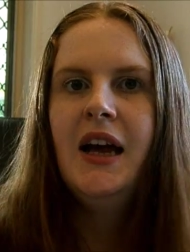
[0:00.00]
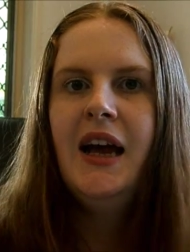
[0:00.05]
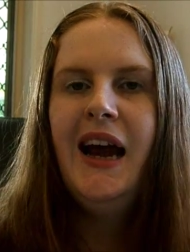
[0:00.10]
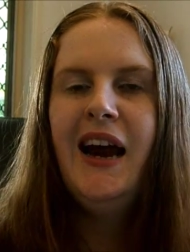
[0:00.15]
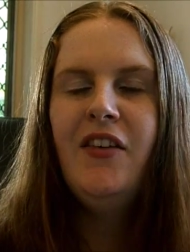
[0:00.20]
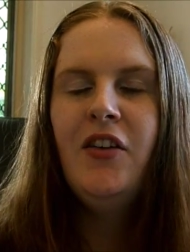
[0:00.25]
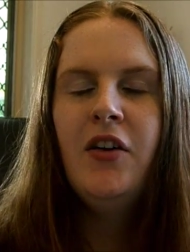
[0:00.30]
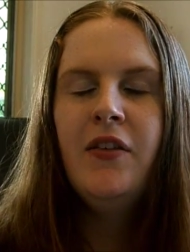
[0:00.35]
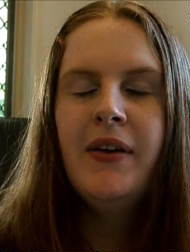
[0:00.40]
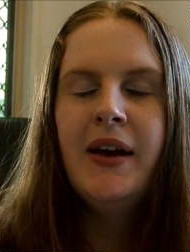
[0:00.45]
Hey
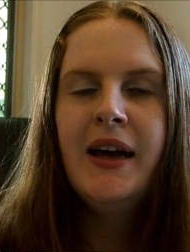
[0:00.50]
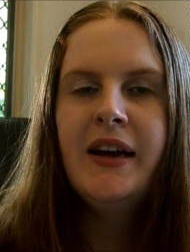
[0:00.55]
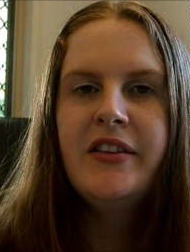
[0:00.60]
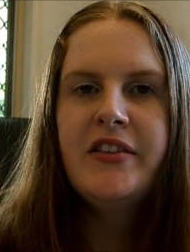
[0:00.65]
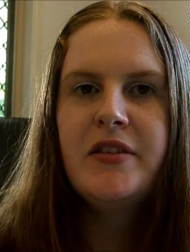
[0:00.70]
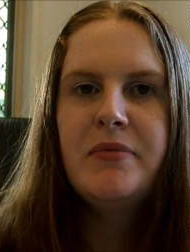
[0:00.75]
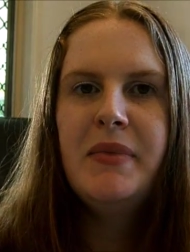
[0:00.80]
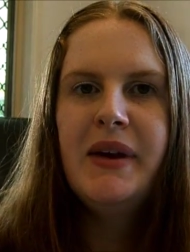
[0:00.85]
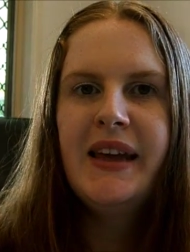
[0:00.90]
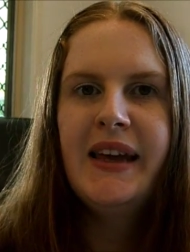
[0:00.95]
everyone, it's
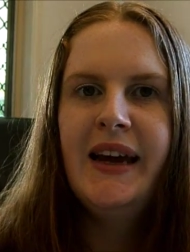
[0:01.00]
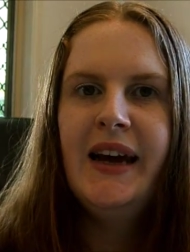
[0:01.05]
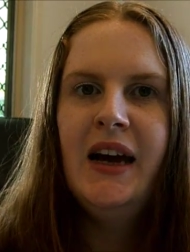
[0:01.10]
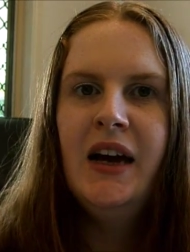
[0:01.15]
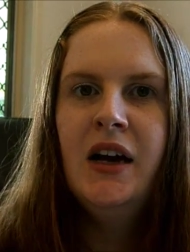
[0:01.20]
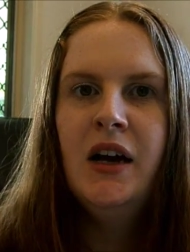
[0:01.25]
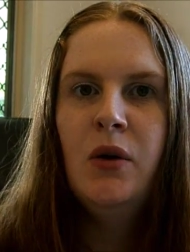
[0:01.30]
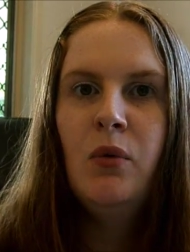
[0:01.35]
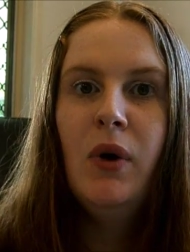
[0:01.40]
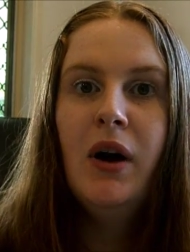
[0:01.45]
Amelia.
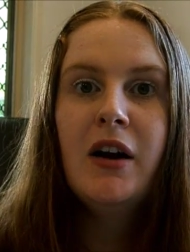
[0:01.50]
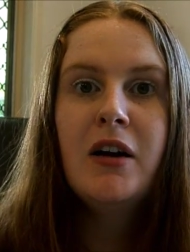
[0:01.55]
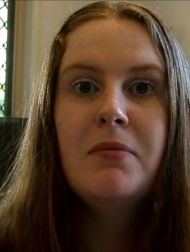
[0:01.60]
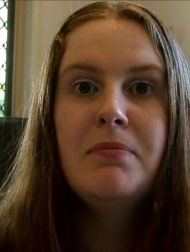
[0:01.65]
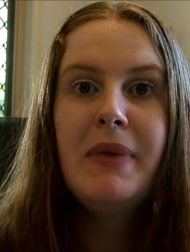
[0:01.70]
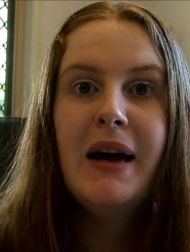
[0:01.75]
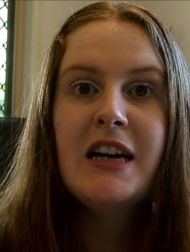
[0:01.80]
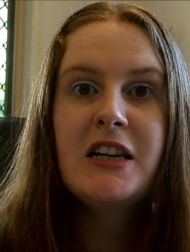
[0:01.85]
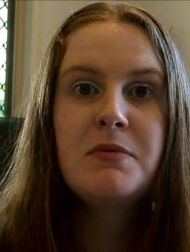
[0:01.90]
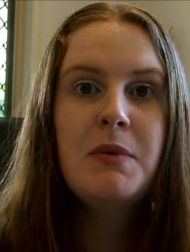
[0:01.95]
Welcome
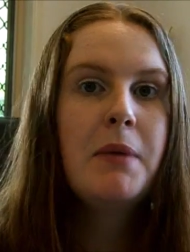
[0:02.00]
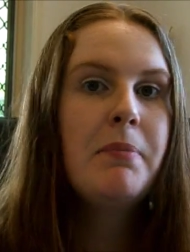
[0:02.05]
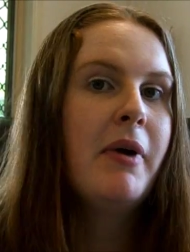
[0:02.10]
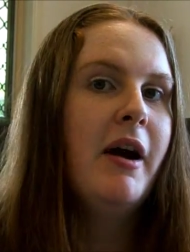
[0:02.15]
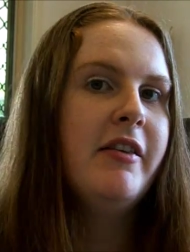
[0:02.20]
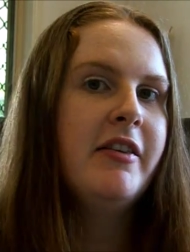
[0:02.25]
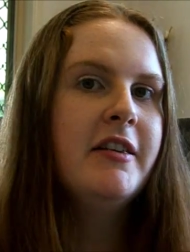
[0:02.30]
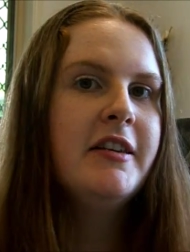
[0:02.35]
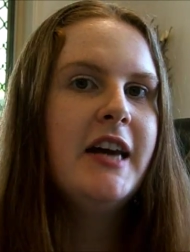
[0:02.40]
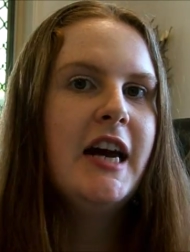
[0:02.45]
back to my
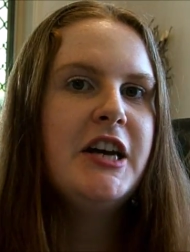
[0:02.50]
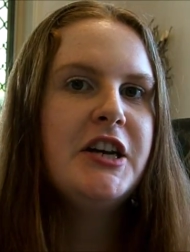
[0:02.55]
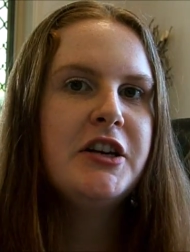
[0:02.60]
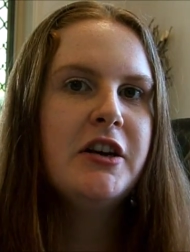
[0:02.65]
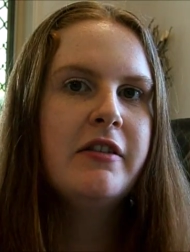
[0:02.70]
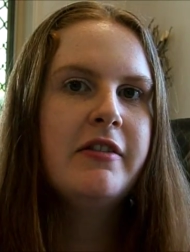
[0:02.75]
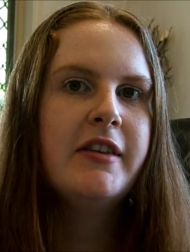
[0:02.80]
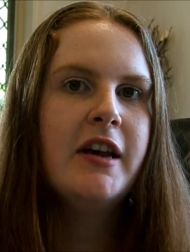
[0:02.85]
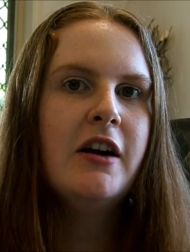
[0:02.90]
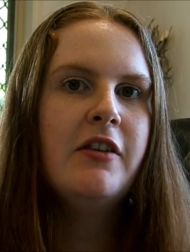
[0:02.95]
presentation
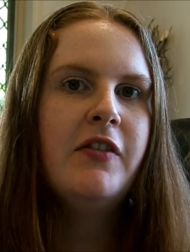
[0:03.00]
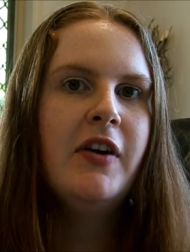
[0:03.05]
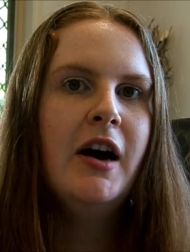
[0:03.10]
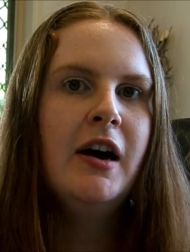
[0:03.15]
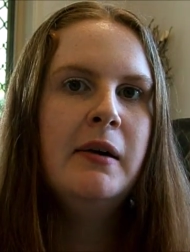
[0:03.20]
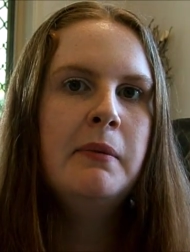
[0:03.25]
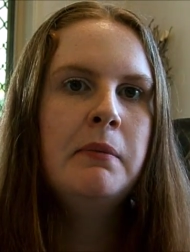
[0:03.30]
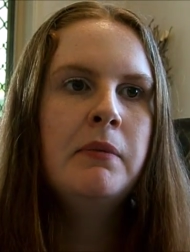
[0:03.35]
on self-harm.